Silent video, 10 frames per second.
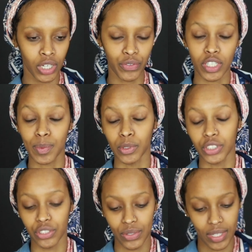if you're
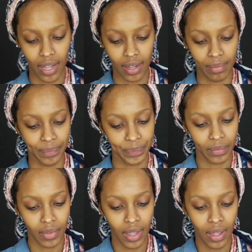supposed to use
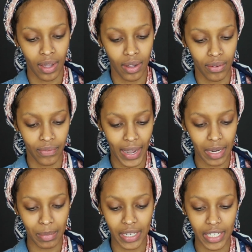
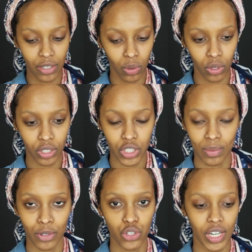vitamin E oil to
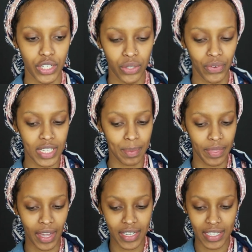moisturize your face,
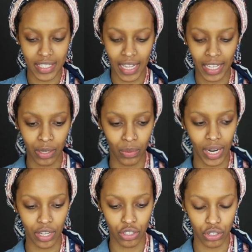but that is exactly what
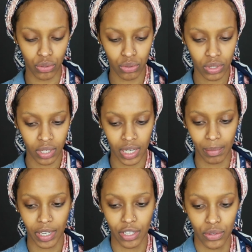I use, and
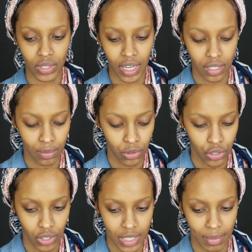I'm going to use that to
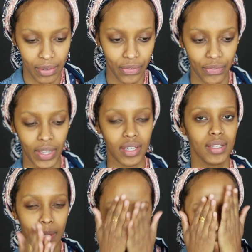moisturize my face.